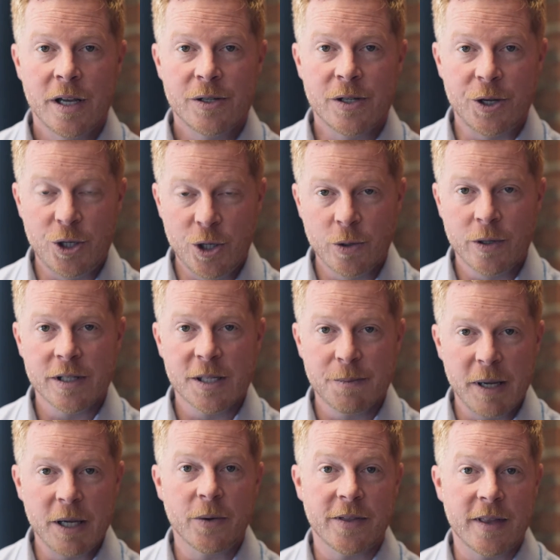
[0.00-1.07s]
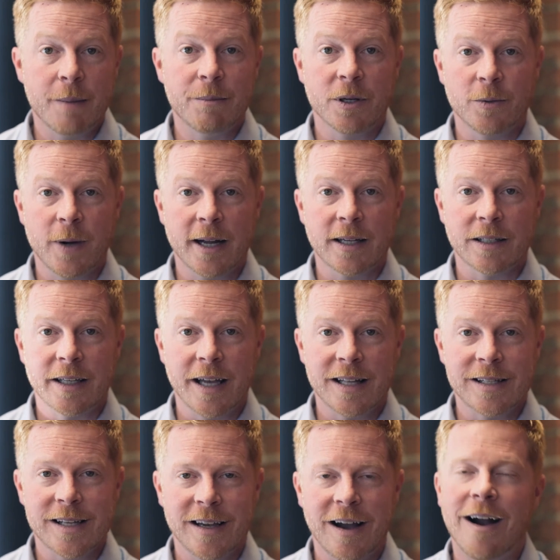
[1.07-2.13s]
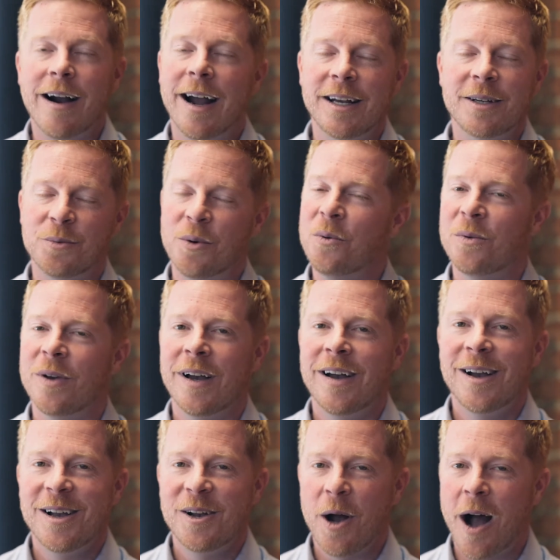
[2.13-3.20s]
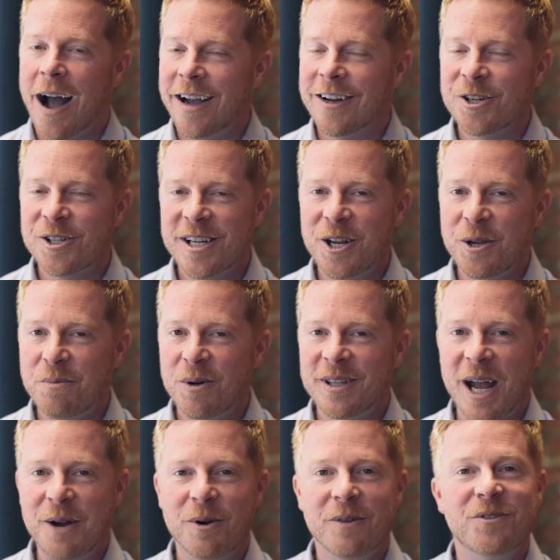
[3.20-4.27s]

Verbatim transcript: so that you can speak with them directly and say, all right, well, I understand you put that